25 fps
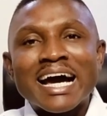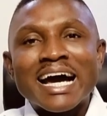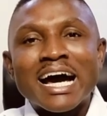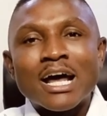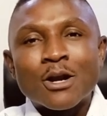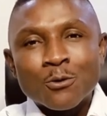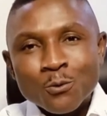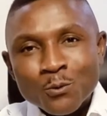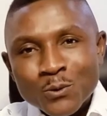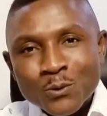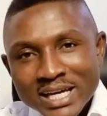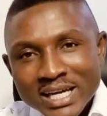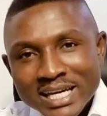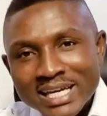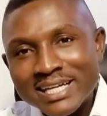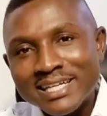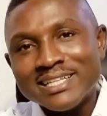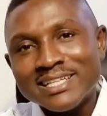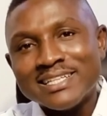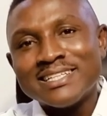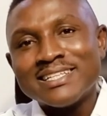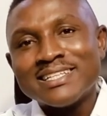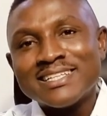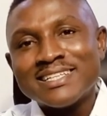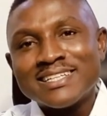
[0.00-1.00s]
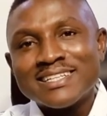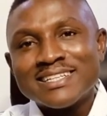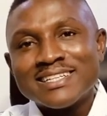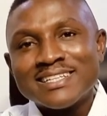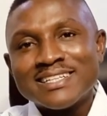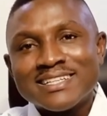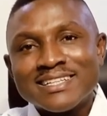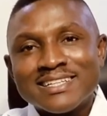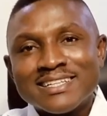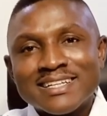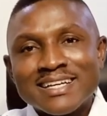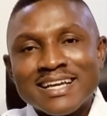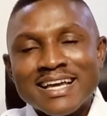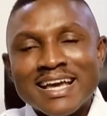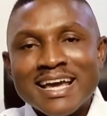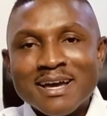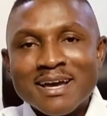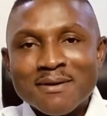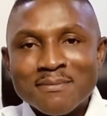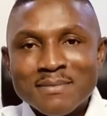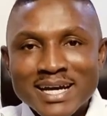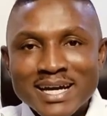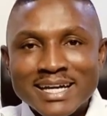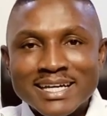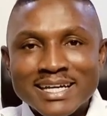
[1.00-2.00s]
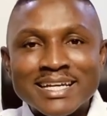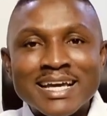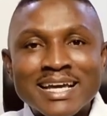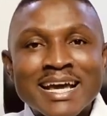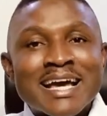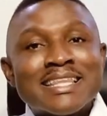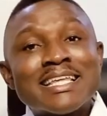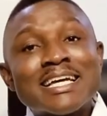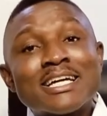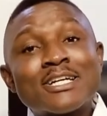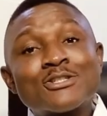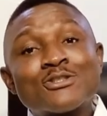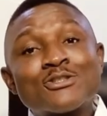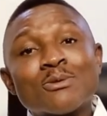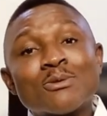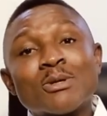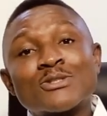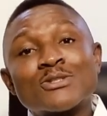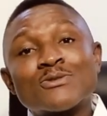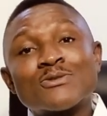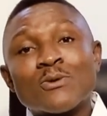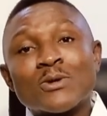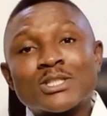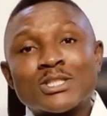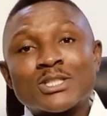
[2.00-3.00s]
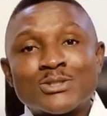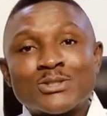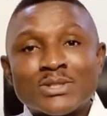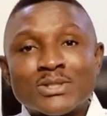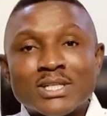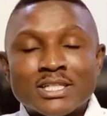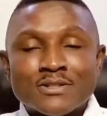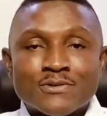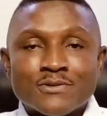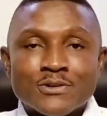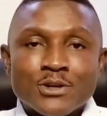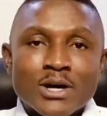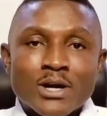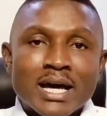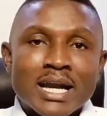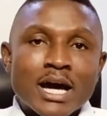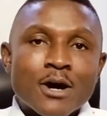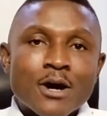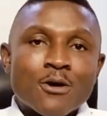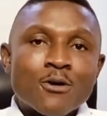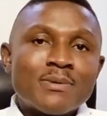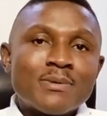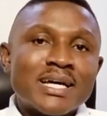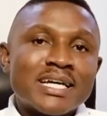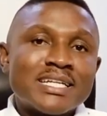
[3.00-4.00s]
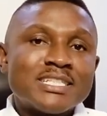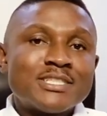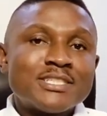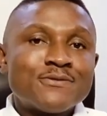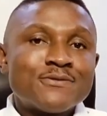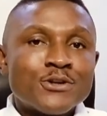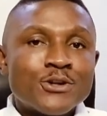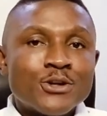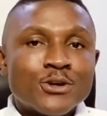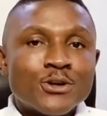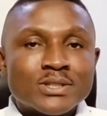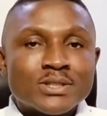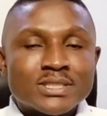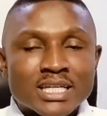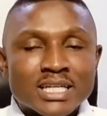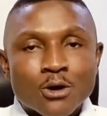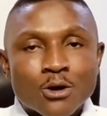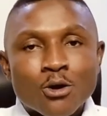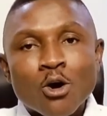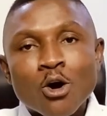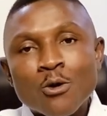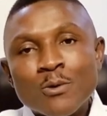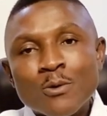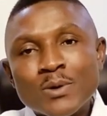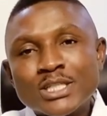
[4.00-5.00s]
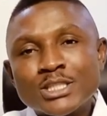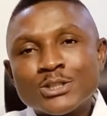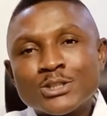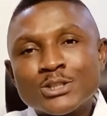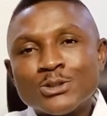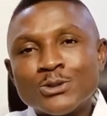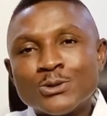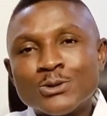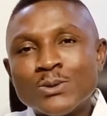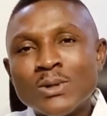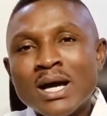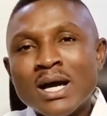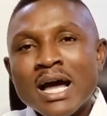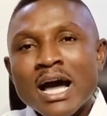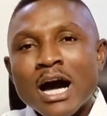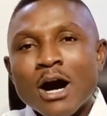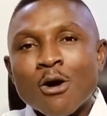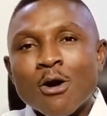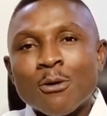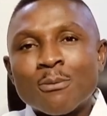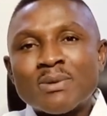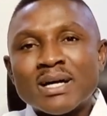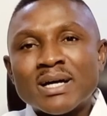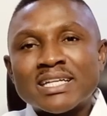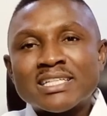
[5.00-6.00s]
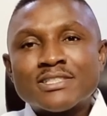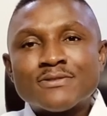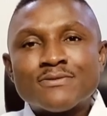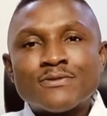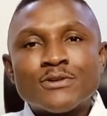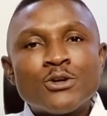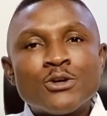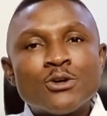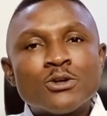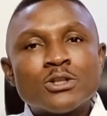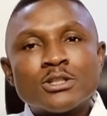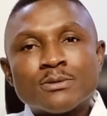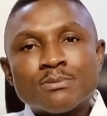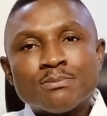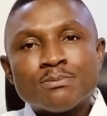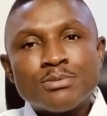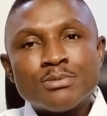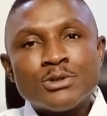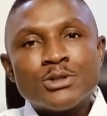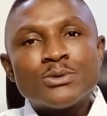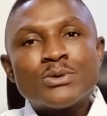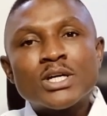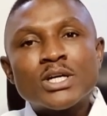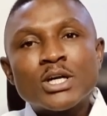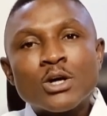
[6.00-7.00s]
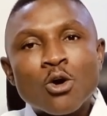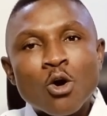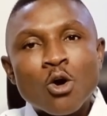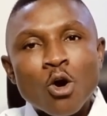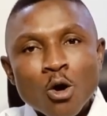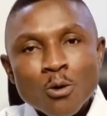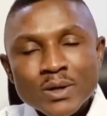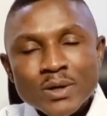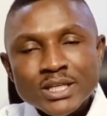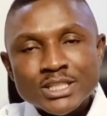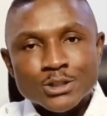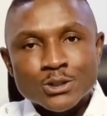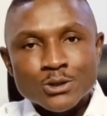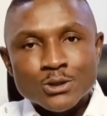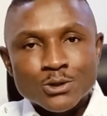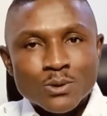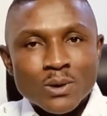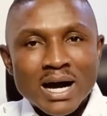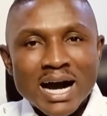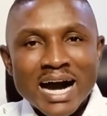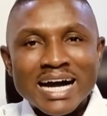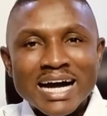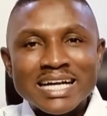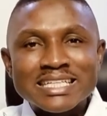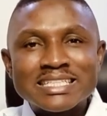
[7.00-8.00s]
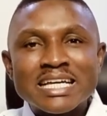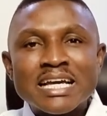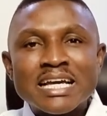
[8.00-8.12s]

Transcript: and win. Amen. Thank you so much for watching today's video, and I hope that this video is encouraging you. I hope that this video is building courage in your heart